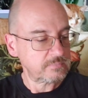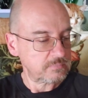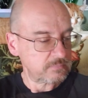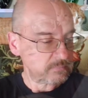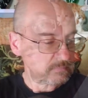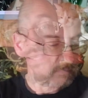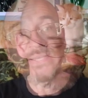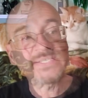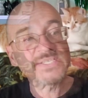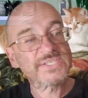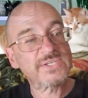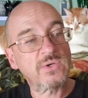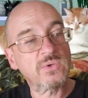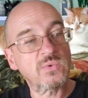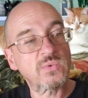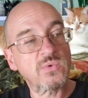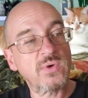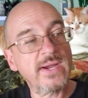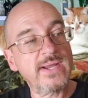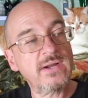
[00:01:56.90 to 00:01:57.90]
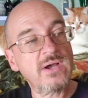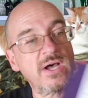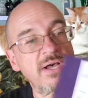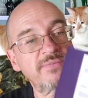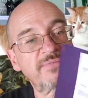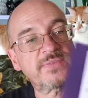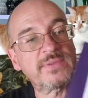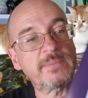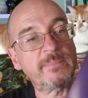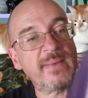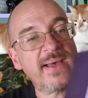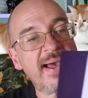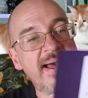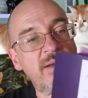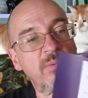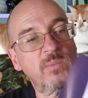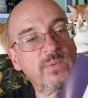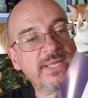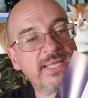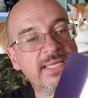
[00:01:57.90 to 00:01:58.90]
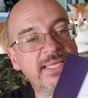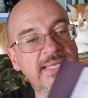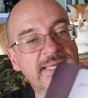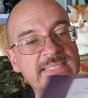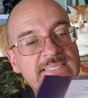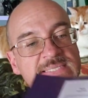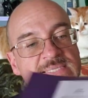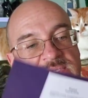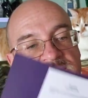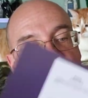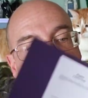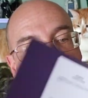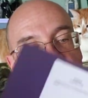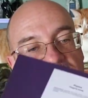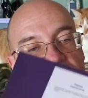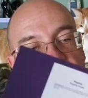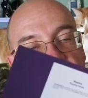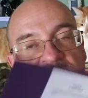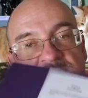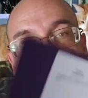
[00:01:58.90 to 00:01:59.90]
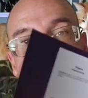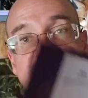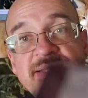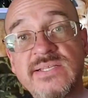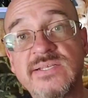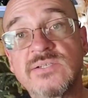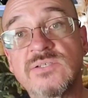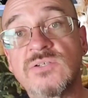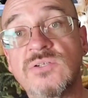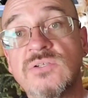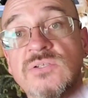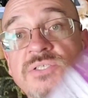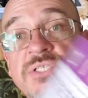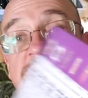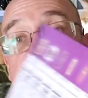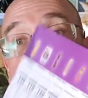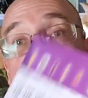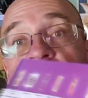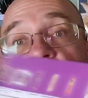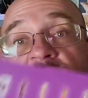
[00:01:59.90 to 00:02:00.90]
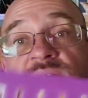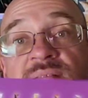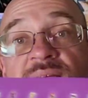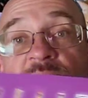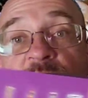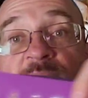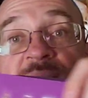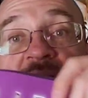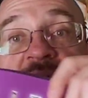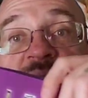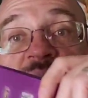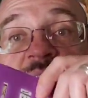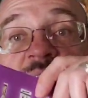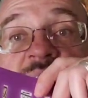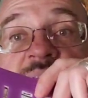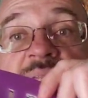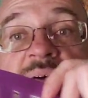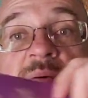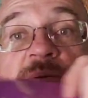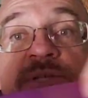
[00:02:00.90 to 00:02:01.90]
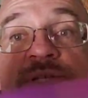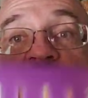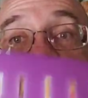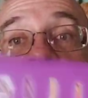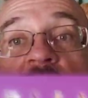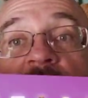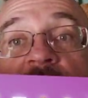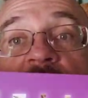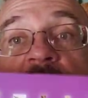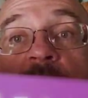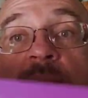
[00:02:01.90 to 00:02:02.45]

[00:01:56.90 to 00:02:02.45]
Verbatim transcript: Okay, so right off the bat, we get that nice little chart, that pamphlet that I was talking